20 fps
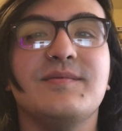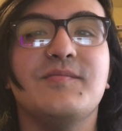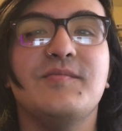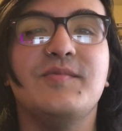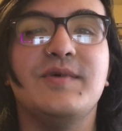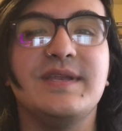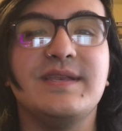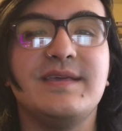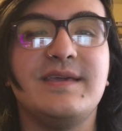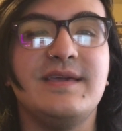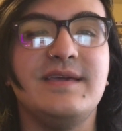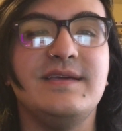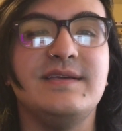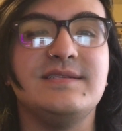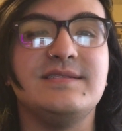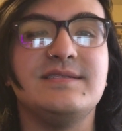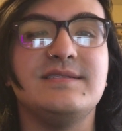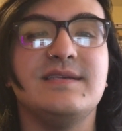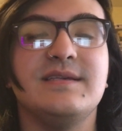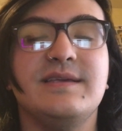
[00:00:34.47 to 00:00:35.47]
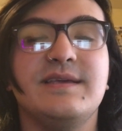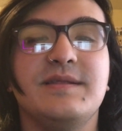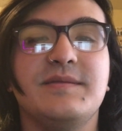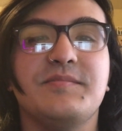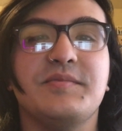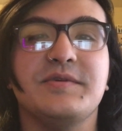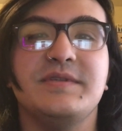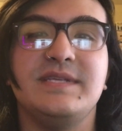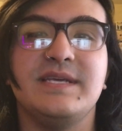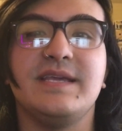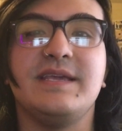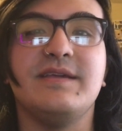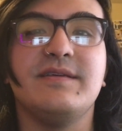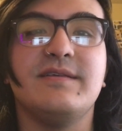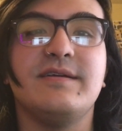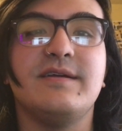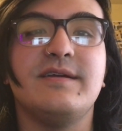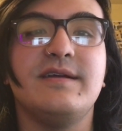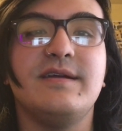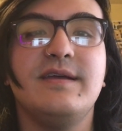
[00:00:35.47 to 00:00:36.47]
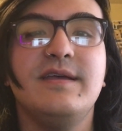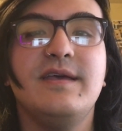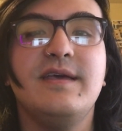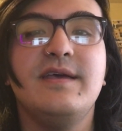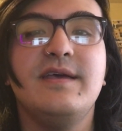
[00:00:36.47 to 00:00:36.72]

one case in particular,